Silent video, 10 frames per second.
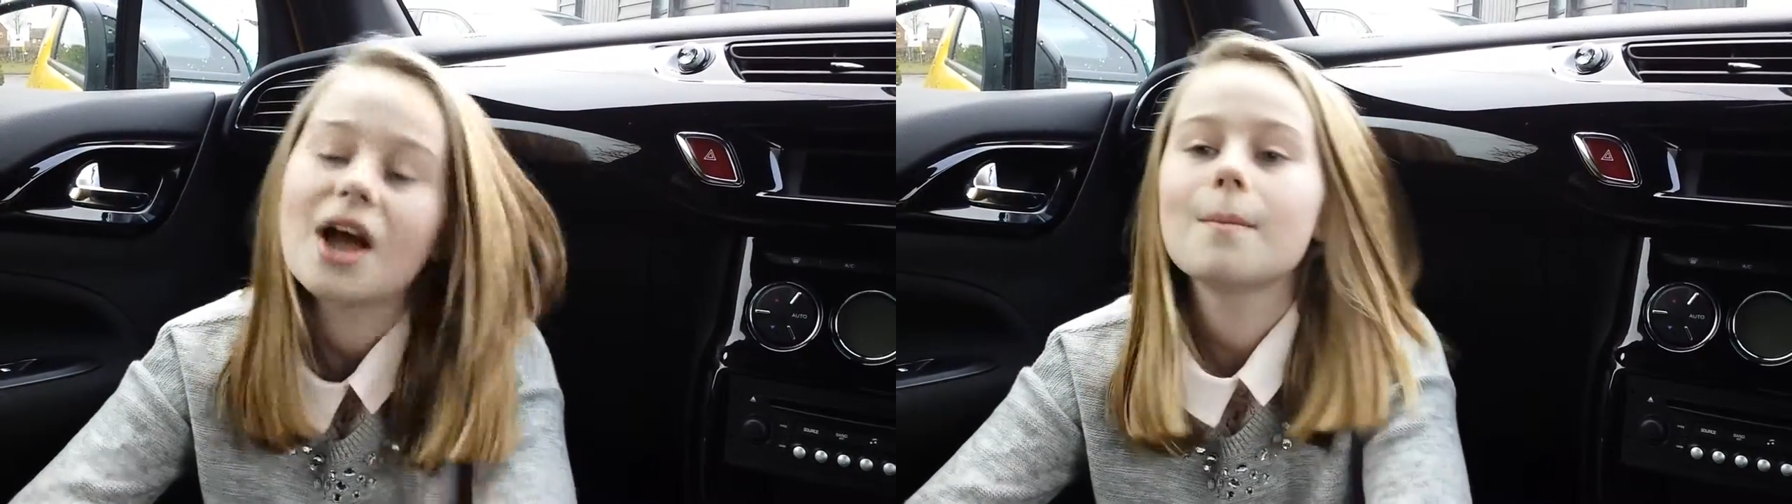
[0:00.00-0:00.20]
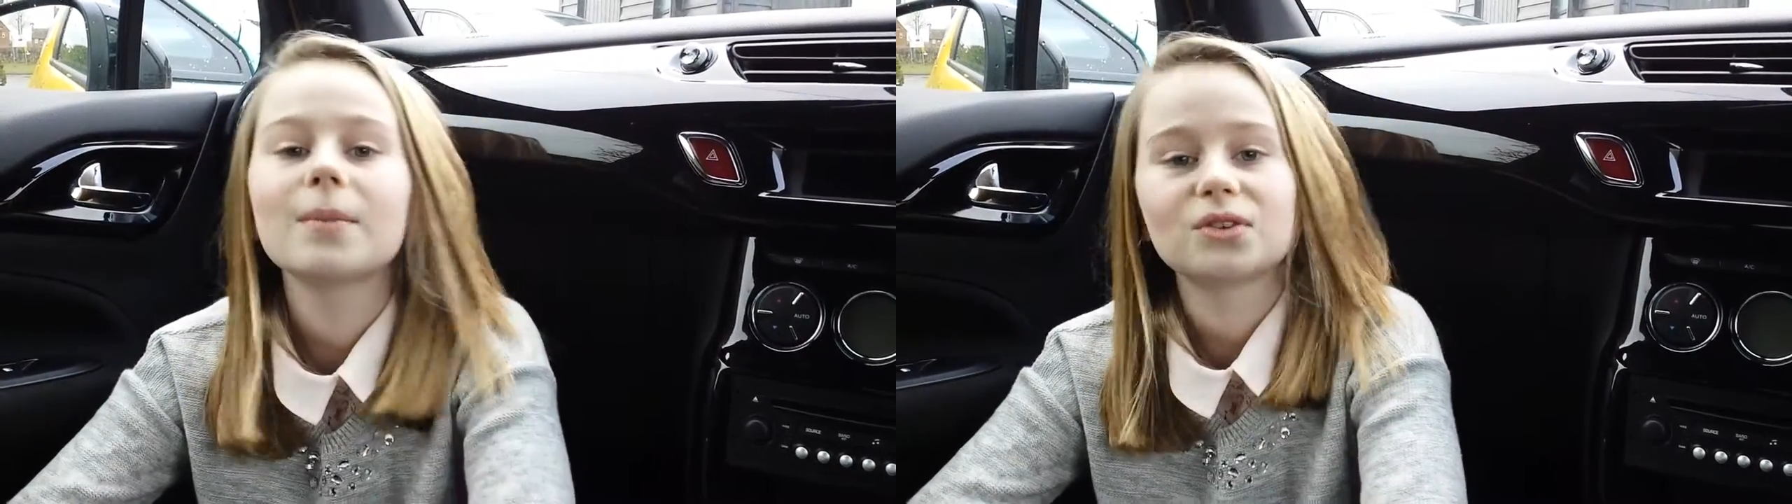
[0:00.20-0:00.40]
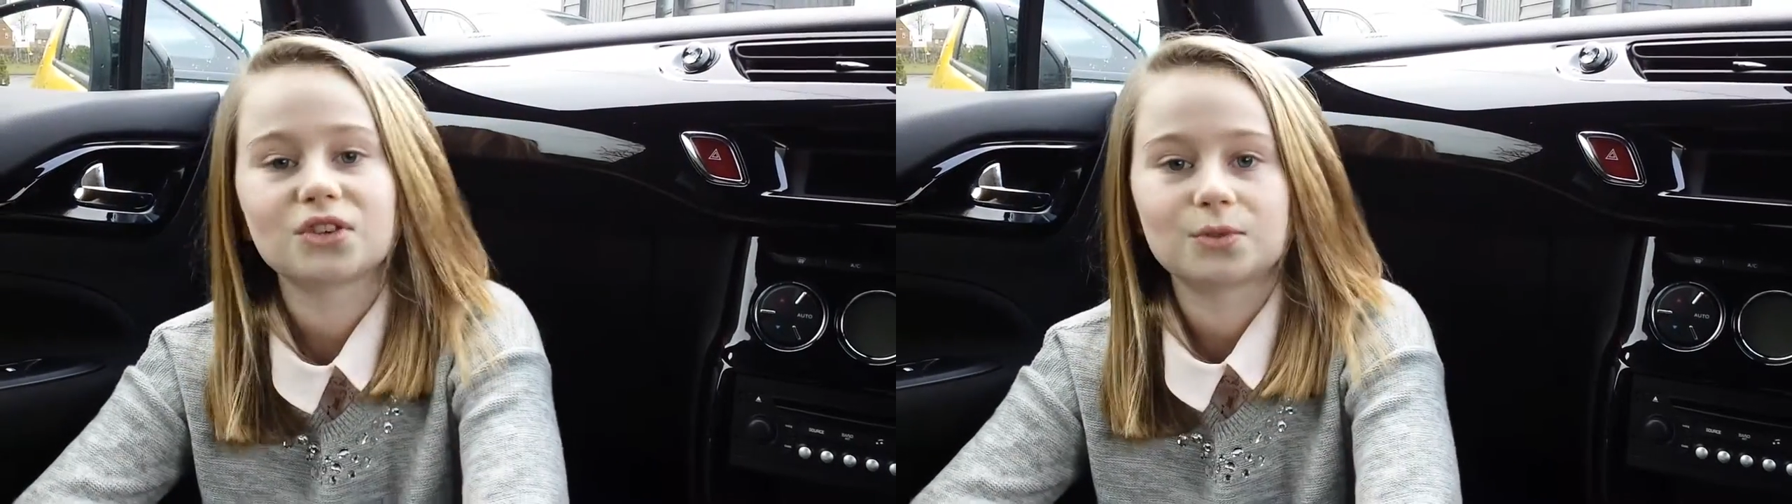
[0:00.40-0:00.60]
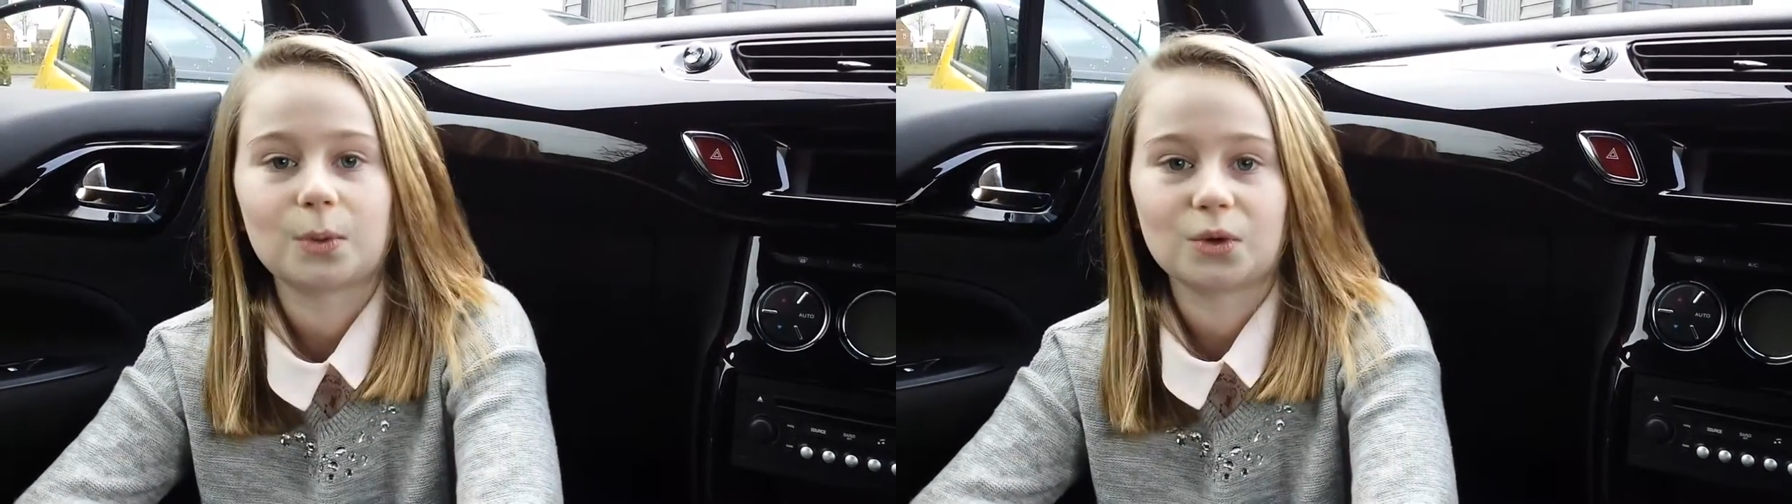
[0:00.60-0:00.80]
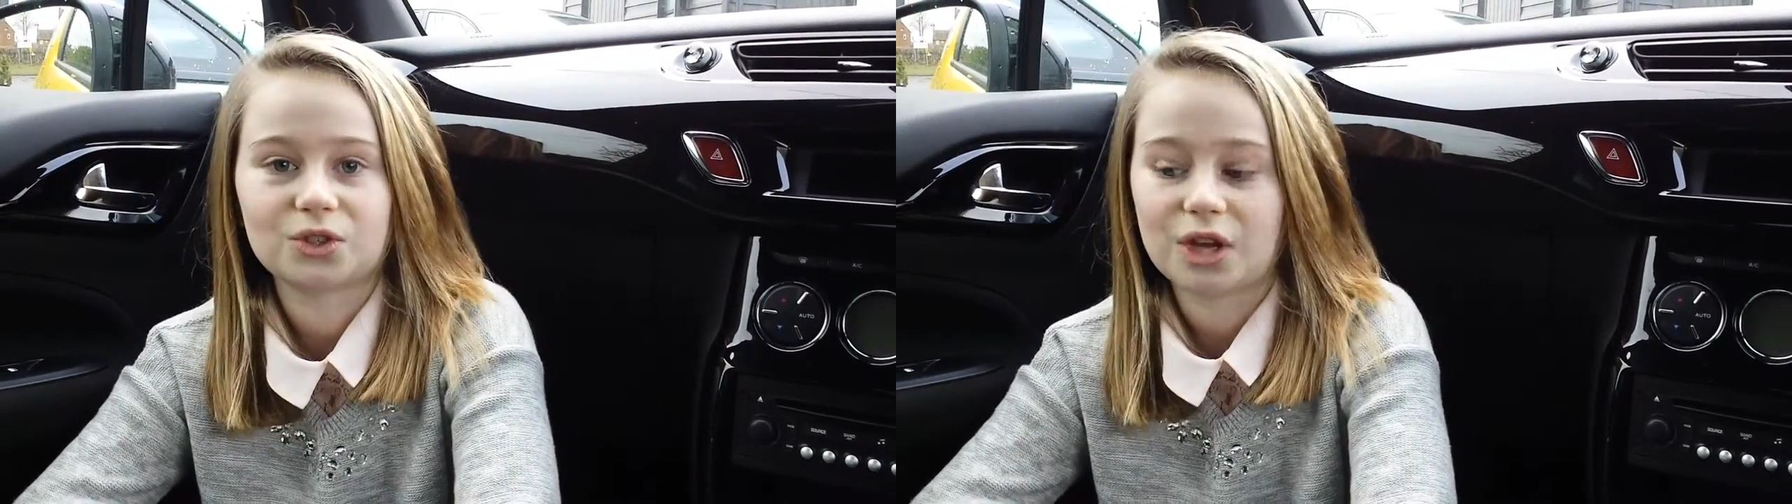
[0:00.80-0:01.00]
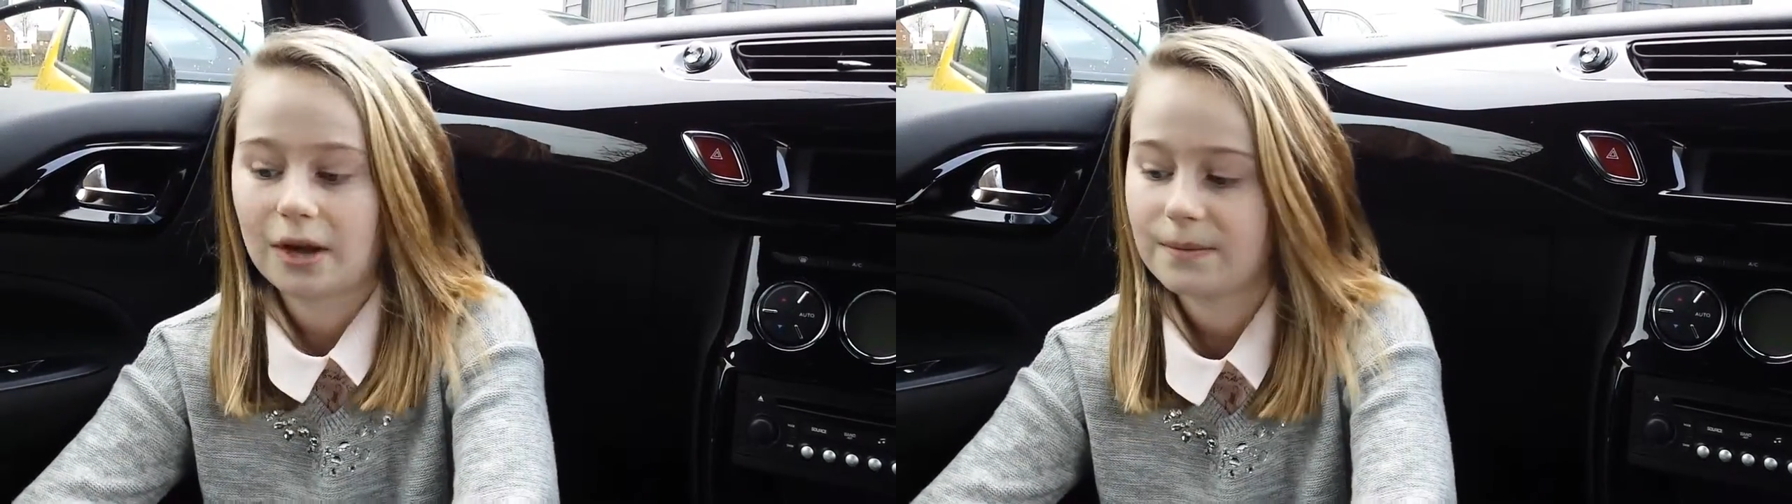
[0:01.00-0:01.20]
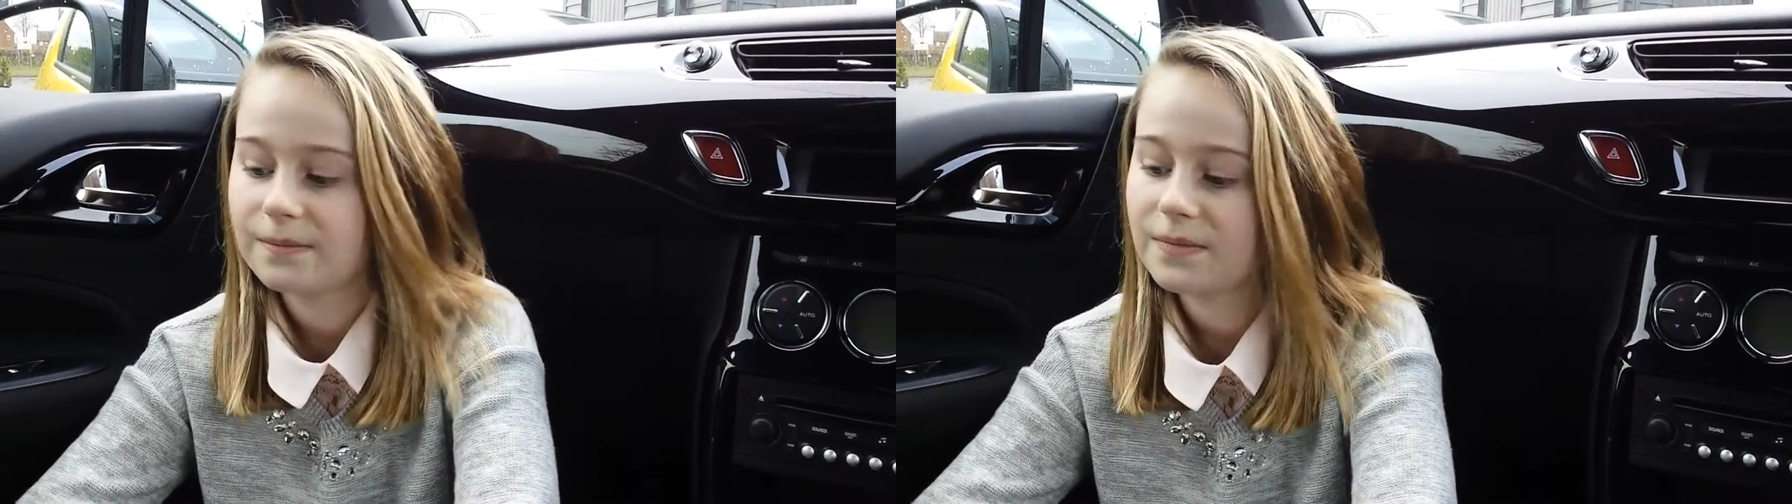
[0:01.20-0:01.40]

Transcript: motorsport show.